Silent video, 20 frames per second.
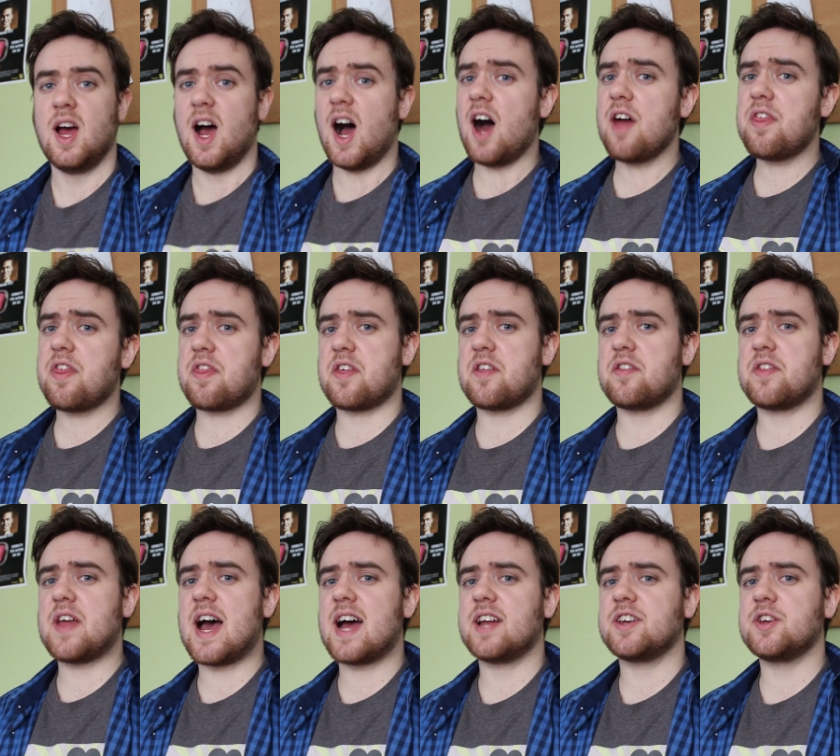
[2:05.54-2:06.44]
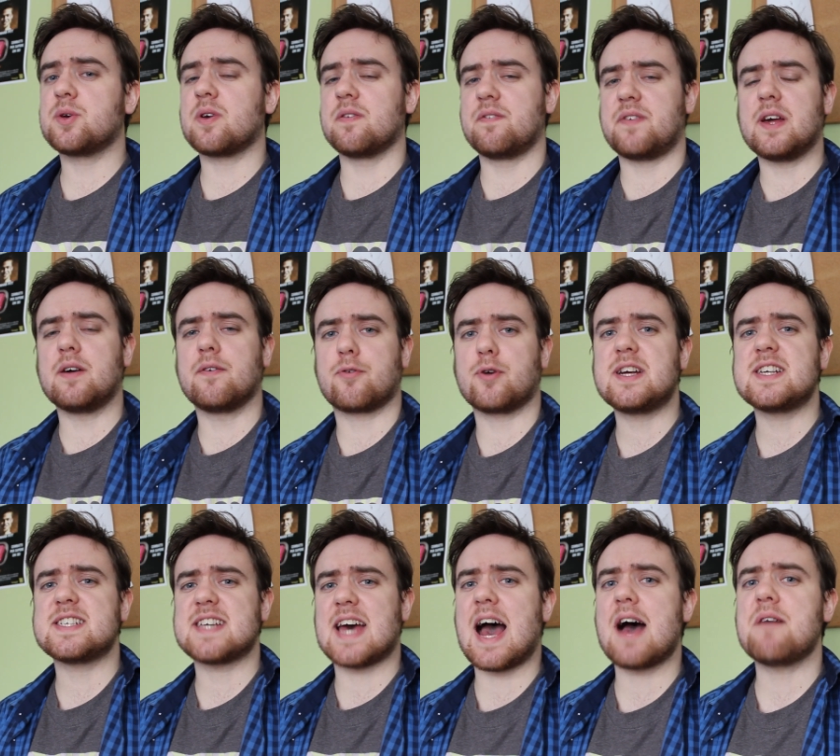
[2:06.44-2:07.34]
Other than that, you can feel free to
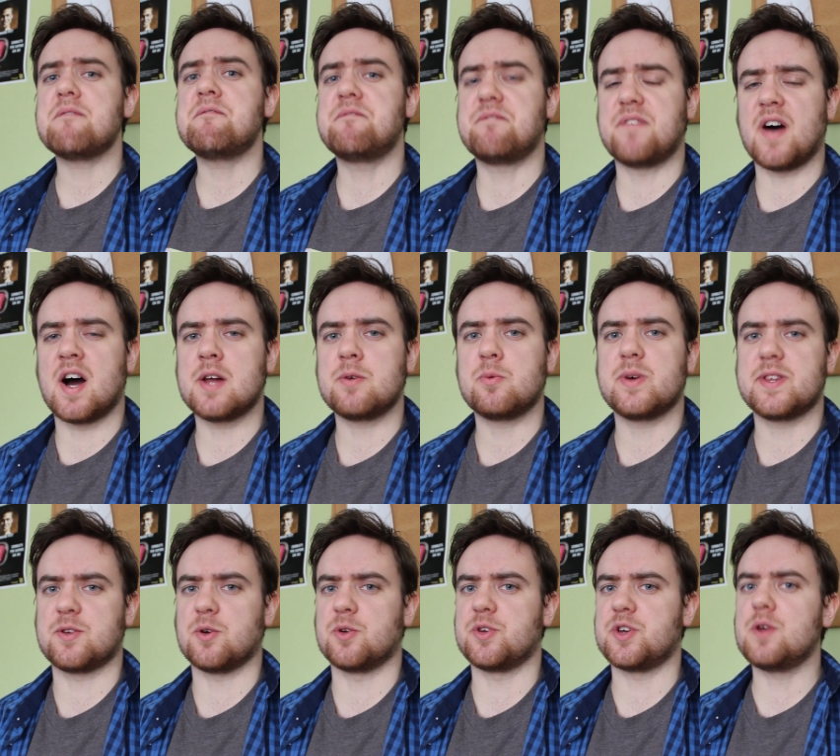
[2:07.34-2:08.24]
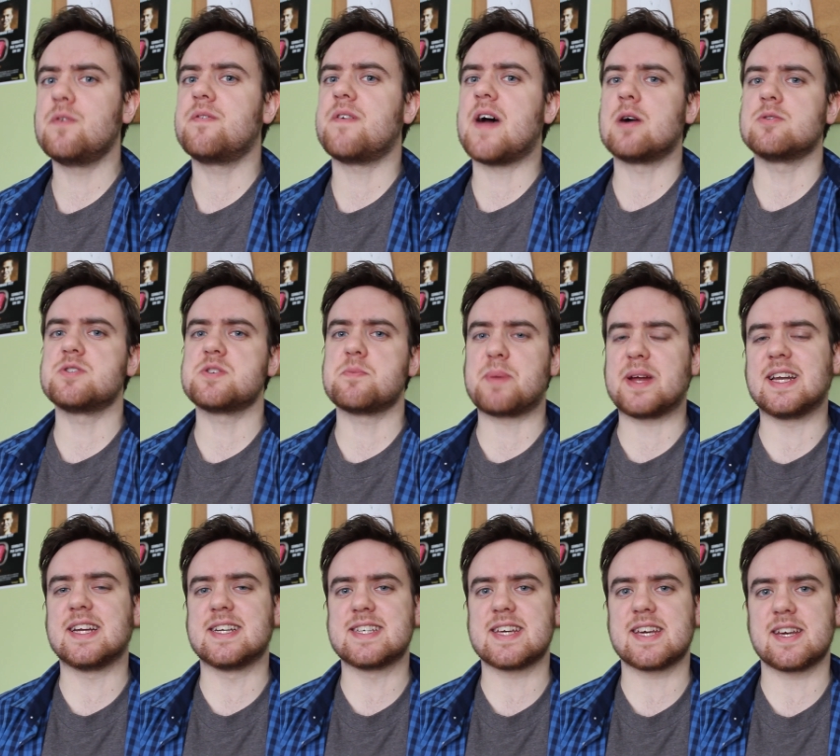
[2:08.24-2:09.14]
have fun with your newfound
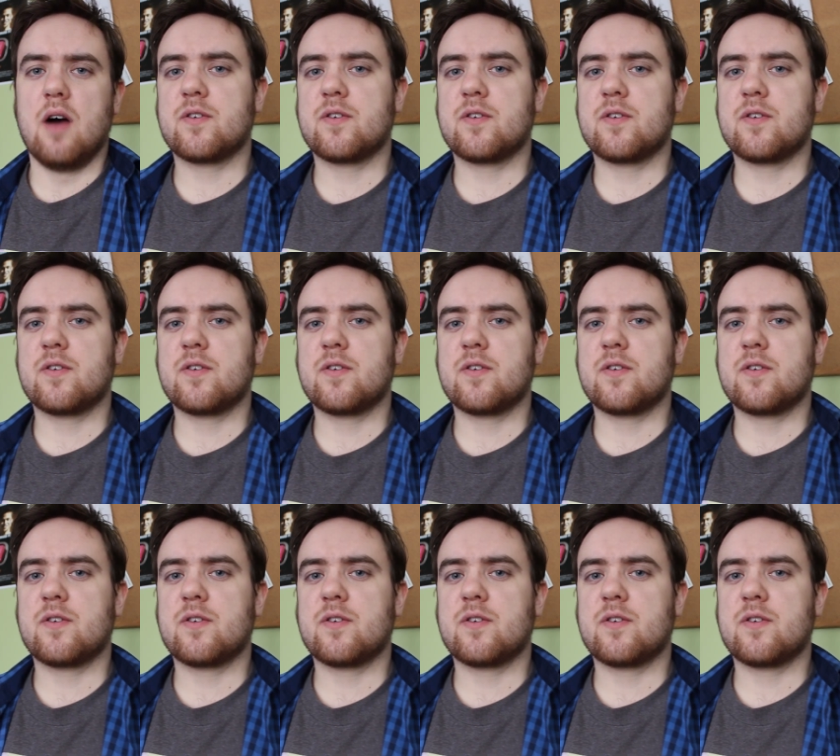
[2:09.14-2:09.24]
ability.